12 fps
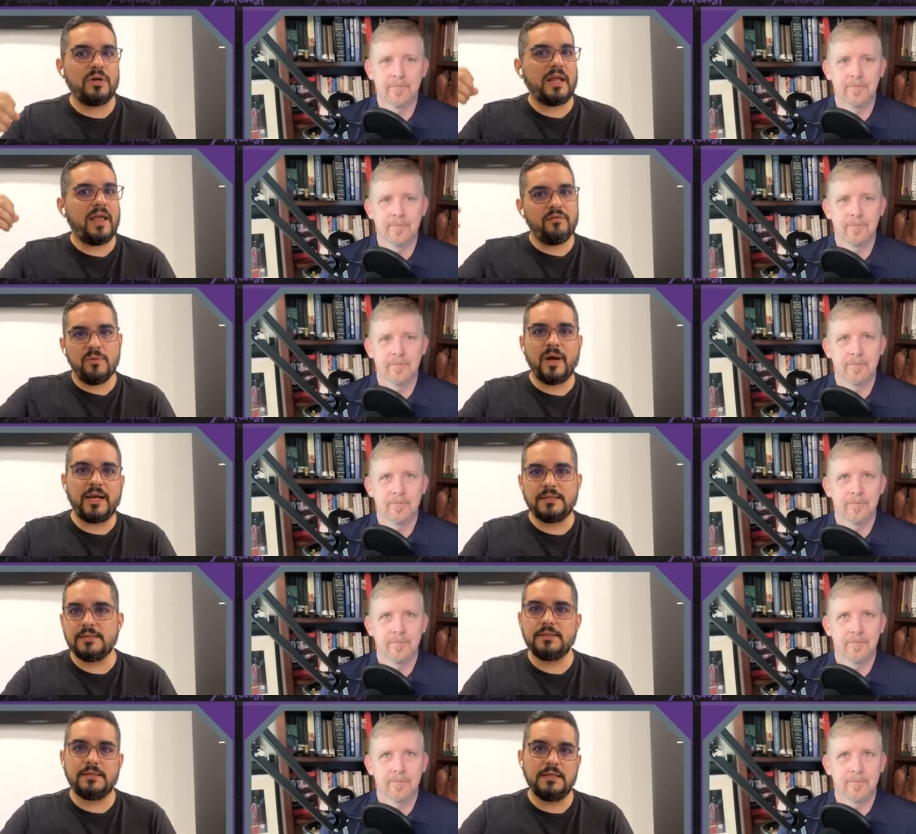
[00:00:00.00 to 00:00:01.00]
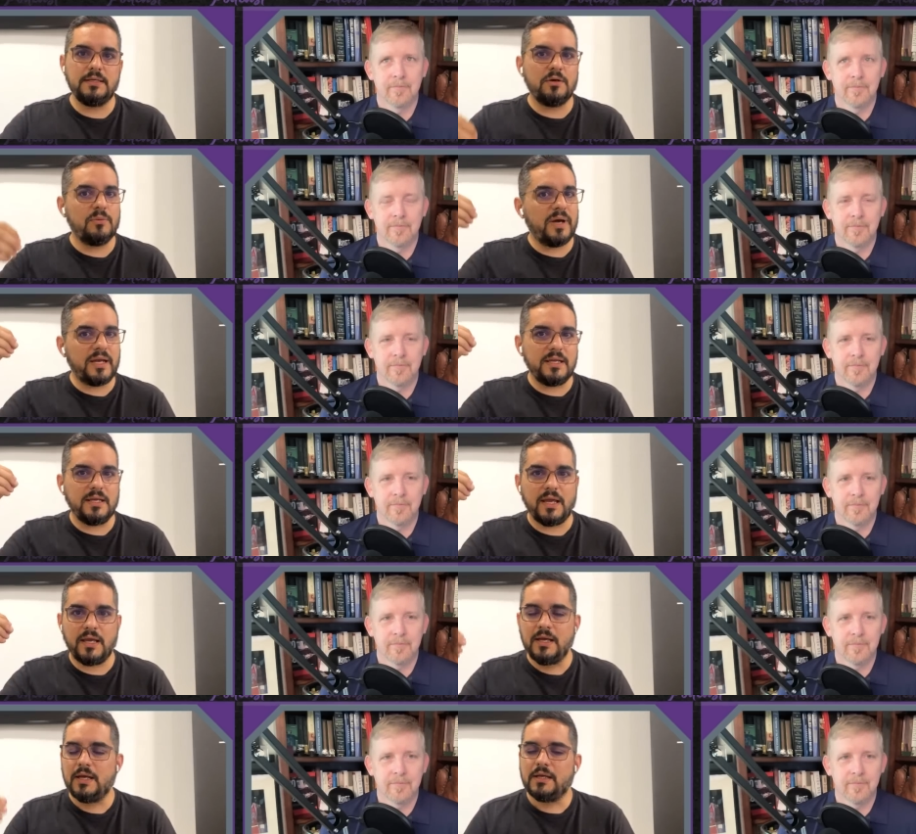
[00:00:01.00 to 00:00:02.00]
Speaker 1: I want everybody to see.
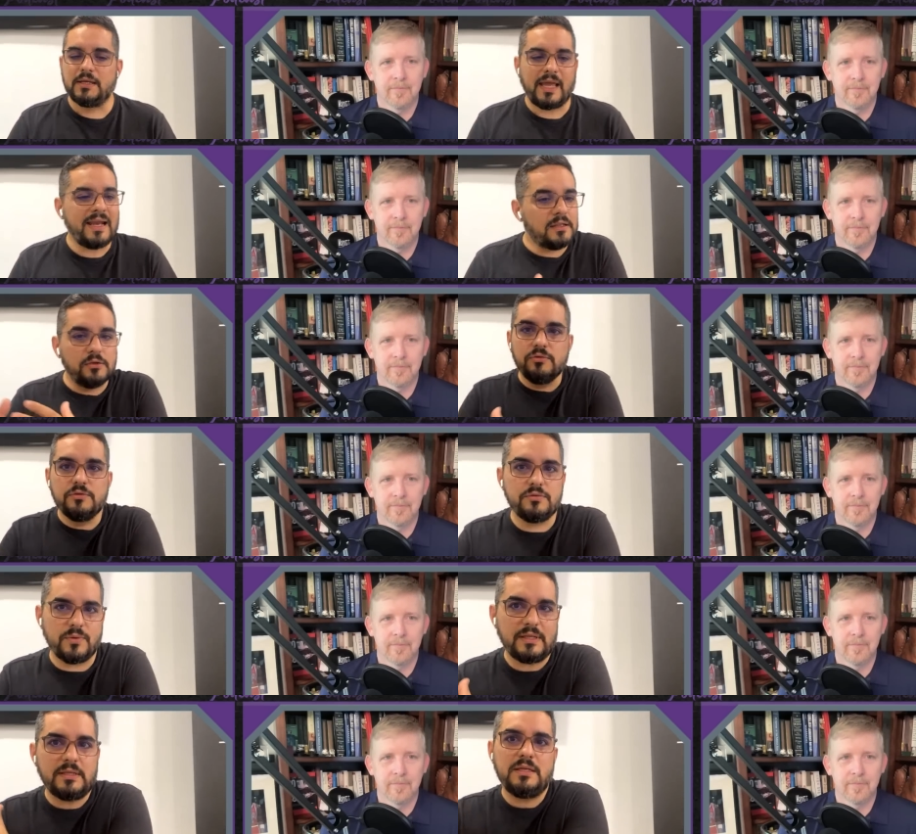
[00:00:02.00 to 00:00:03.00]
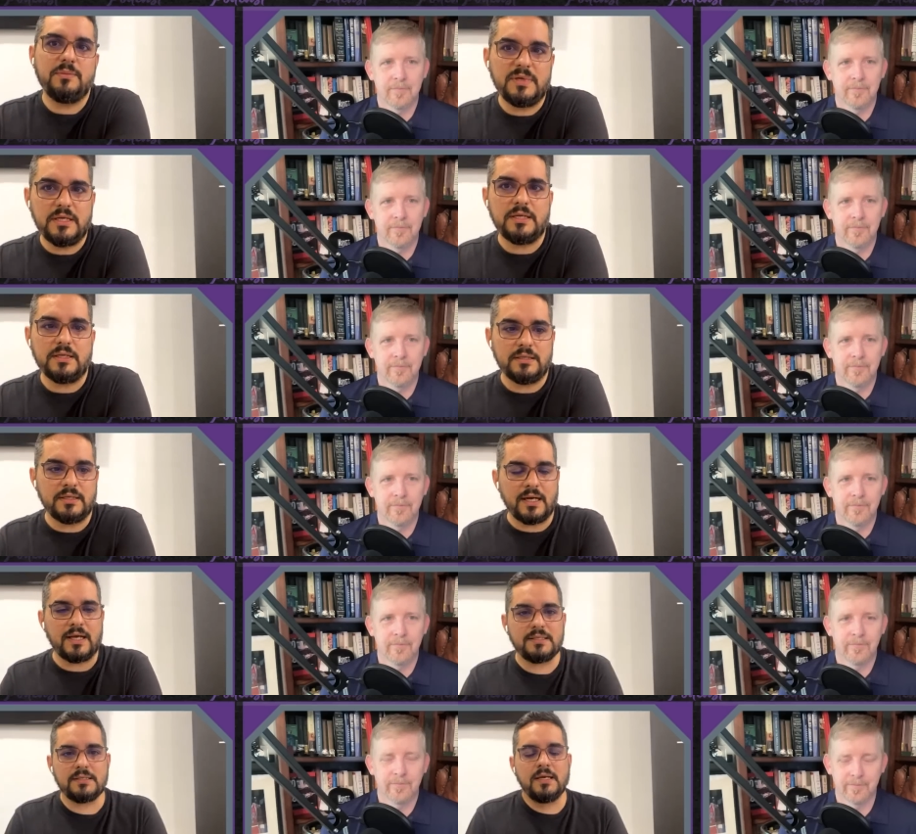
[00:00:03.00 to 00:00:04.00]
Nobody can lose what Nimi
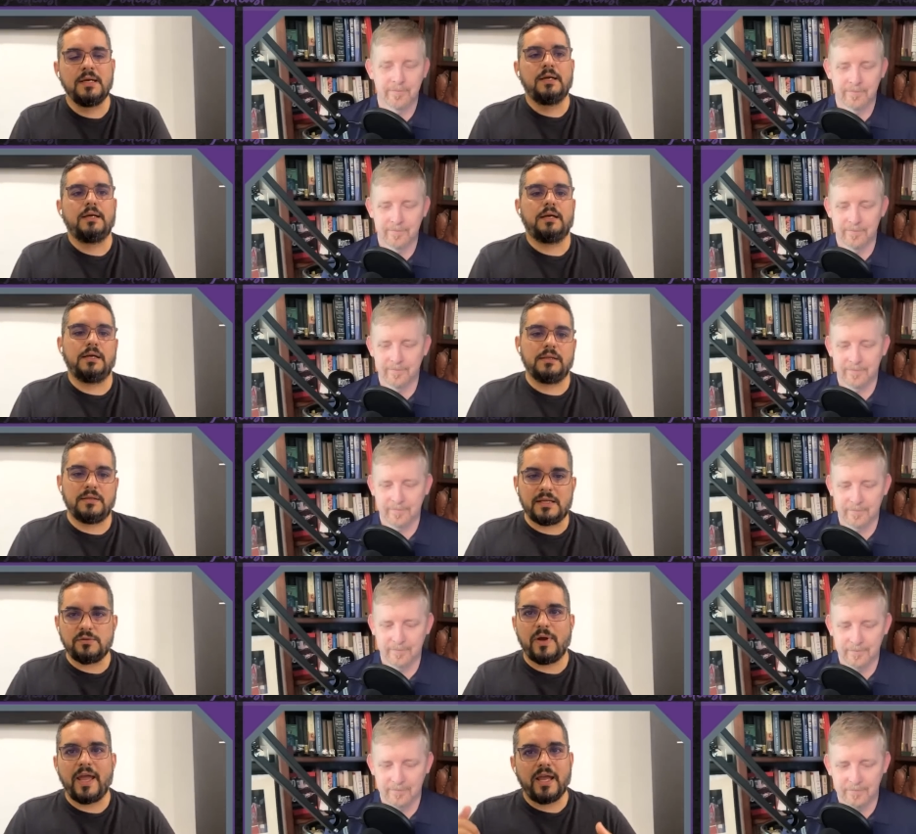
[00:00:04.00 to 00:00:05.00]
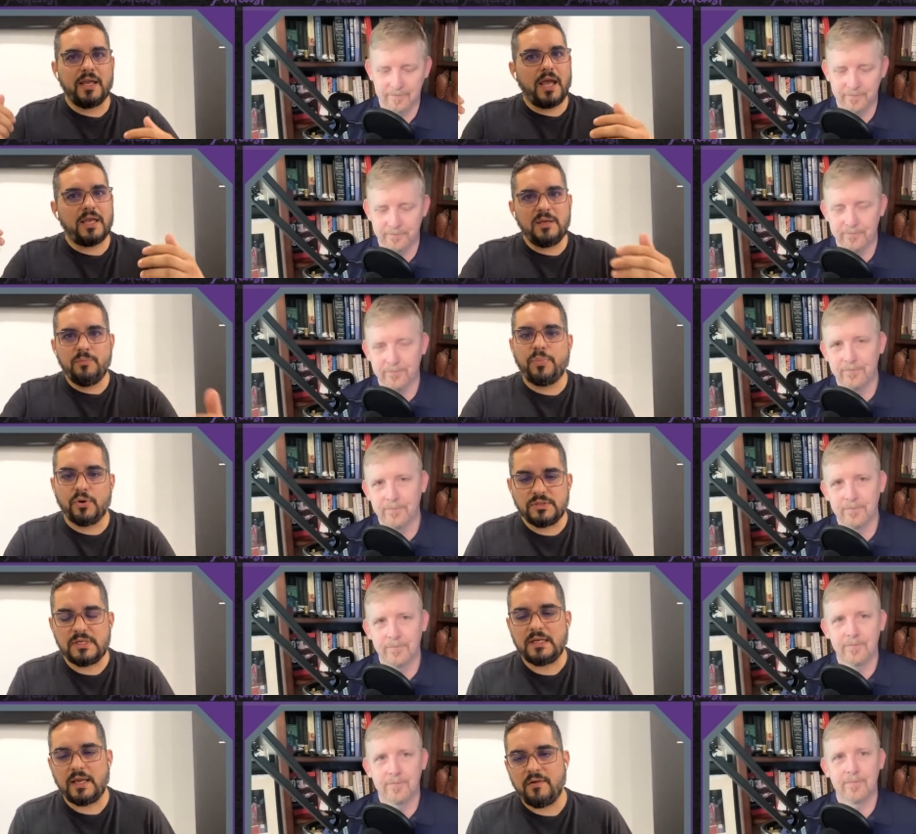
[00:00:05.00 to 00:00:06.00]
does. Uh, and that's why I, I keep
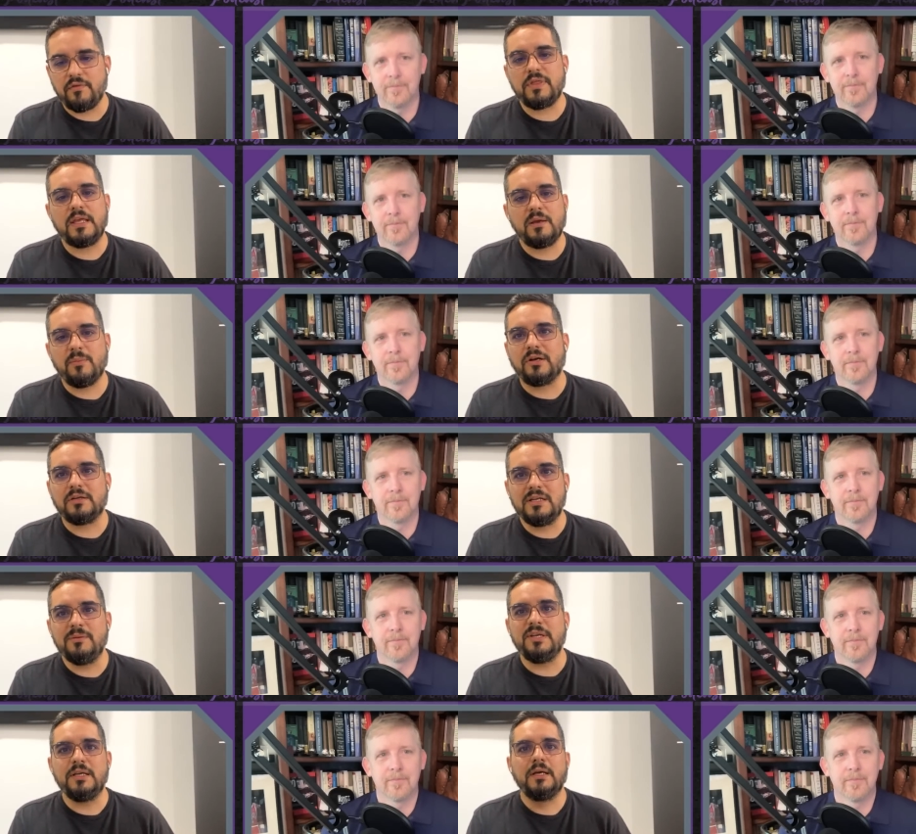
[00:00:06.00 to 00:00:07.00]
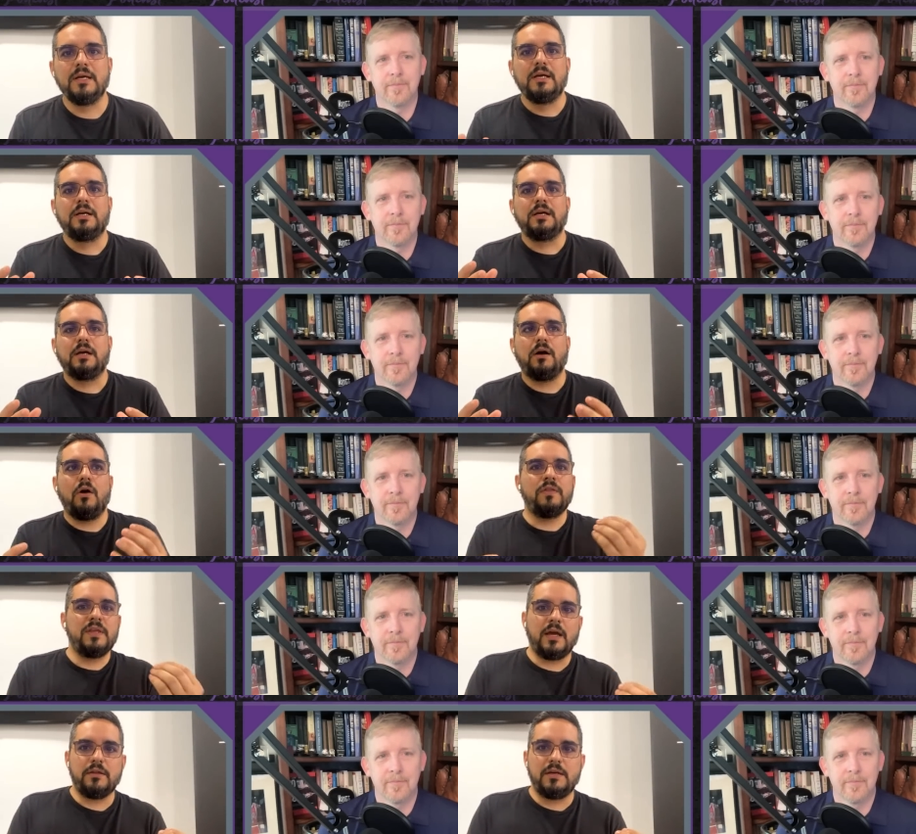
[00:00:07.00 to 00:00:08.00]
posting everything about Nimi.
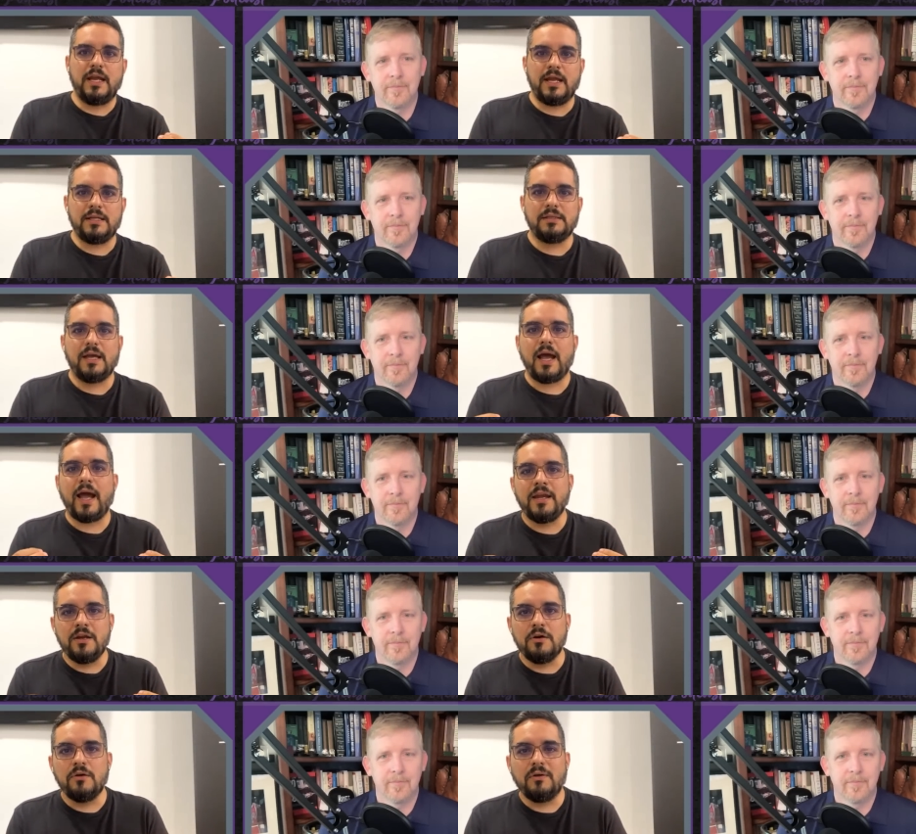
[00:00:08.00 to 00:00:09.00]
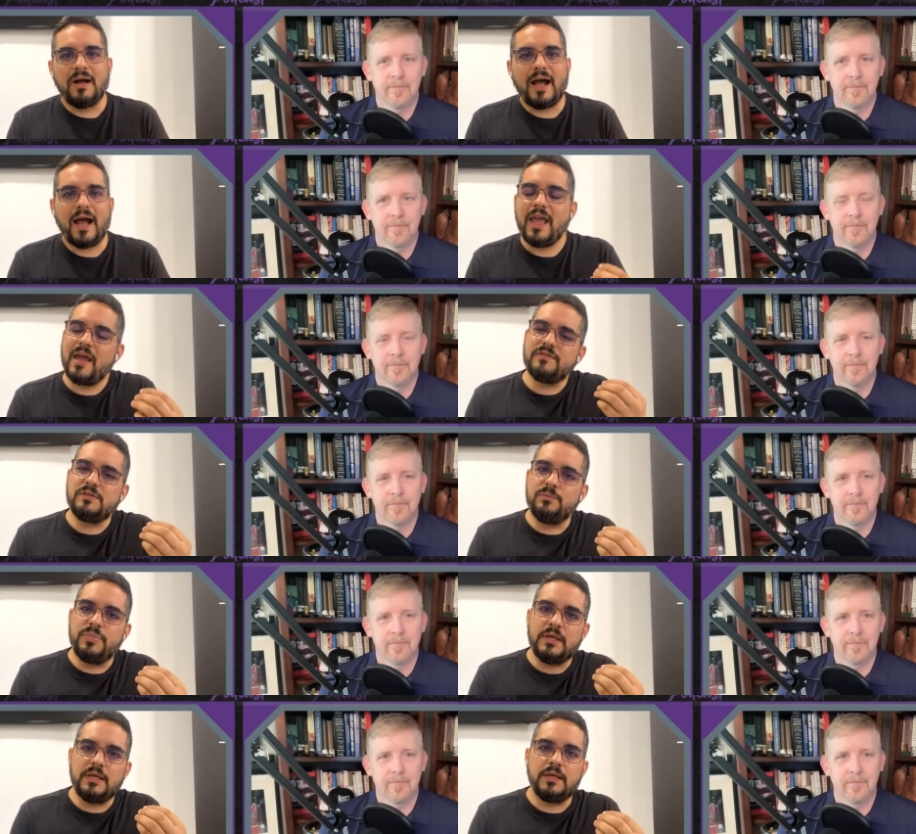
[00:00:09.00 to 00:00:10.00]
On the other hand, I know I have
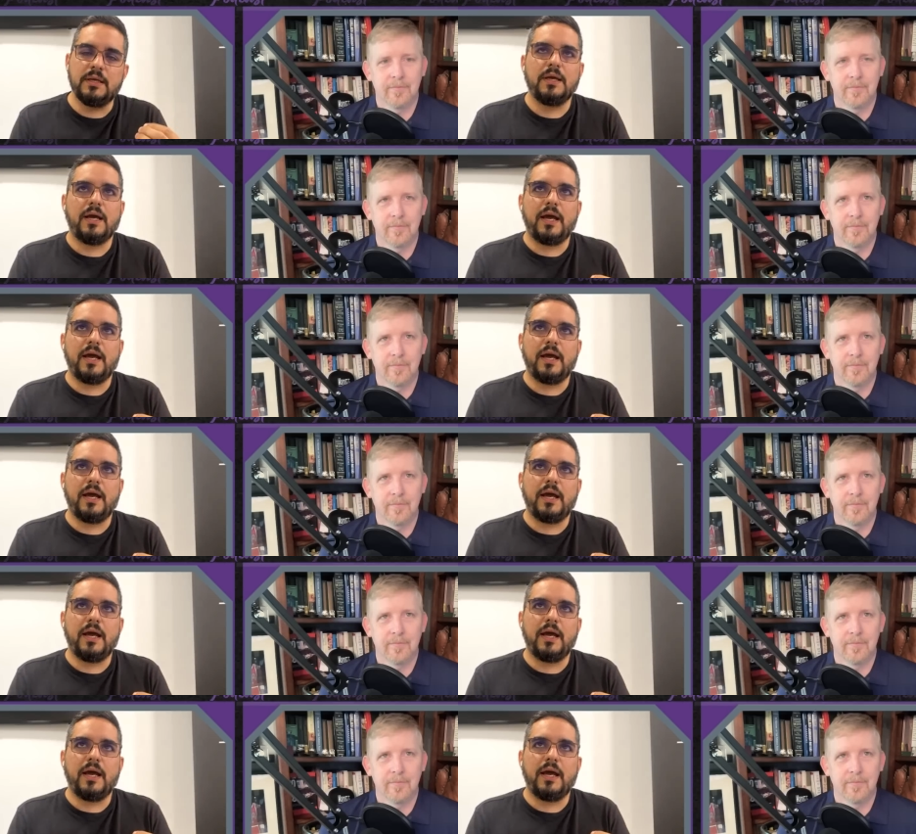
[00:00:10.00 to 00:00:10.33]
to be